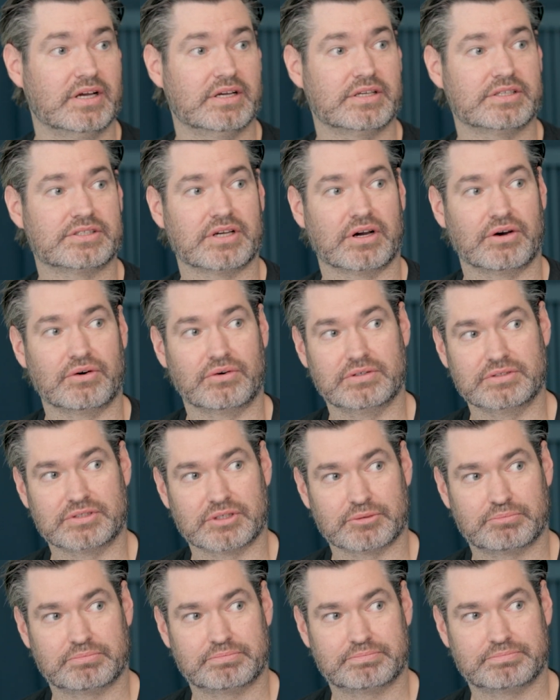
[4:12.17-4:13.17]
So it was
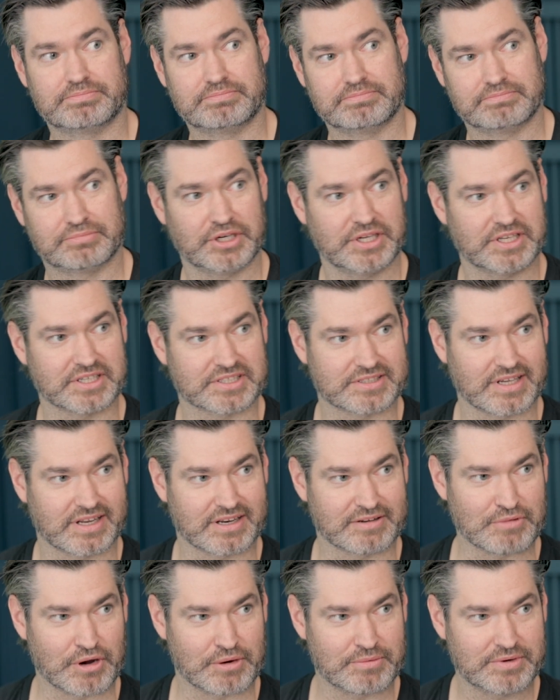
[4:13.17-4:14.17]
a pretty
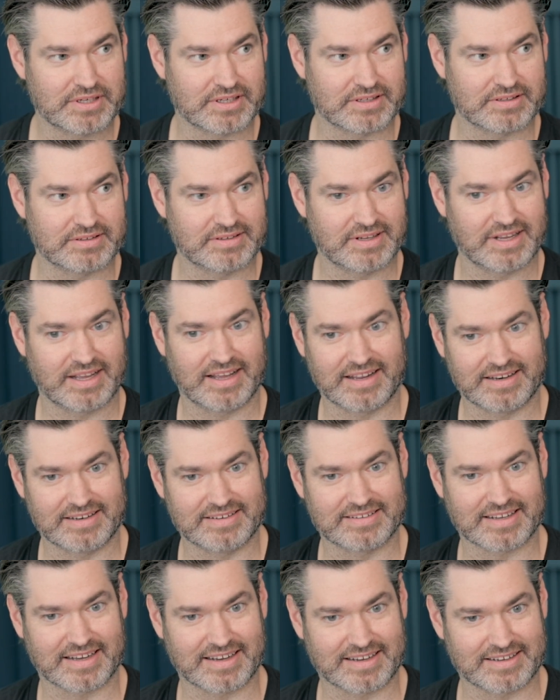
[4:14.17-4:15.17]
exciting moment and